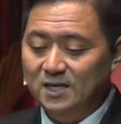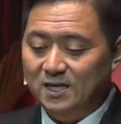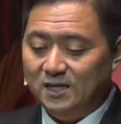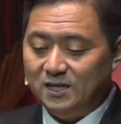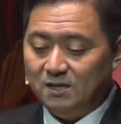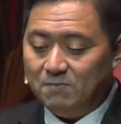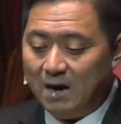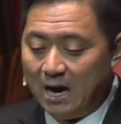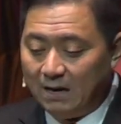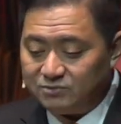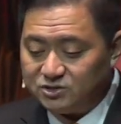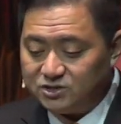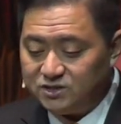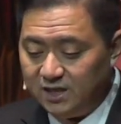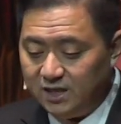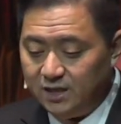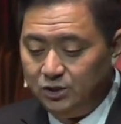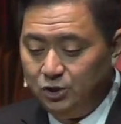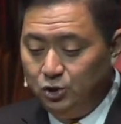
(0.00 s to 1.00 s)
The mom
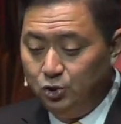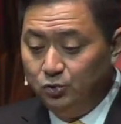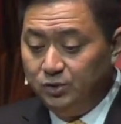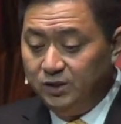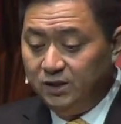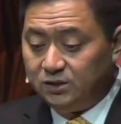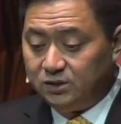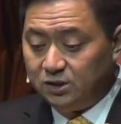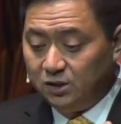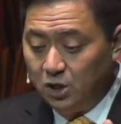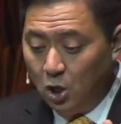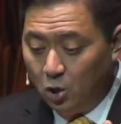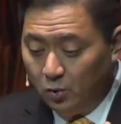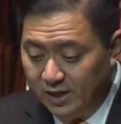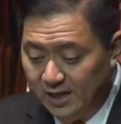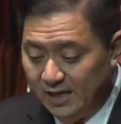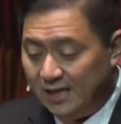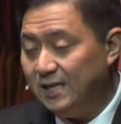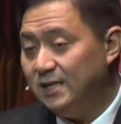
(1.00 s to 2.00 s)
said, You need to go
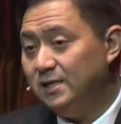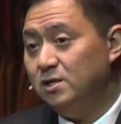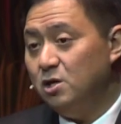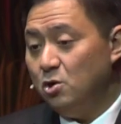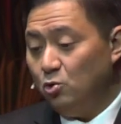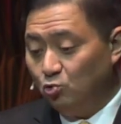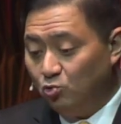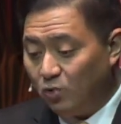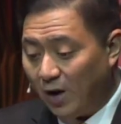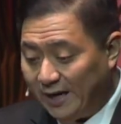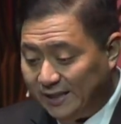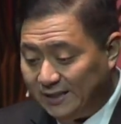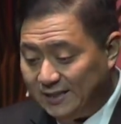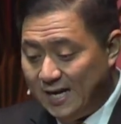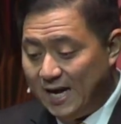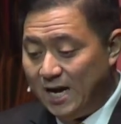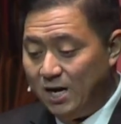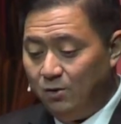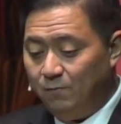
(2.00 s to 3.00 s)
in right
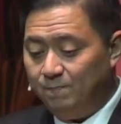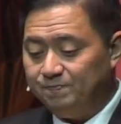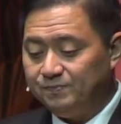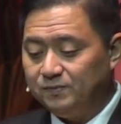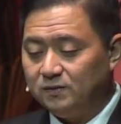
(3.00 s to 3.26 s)
now.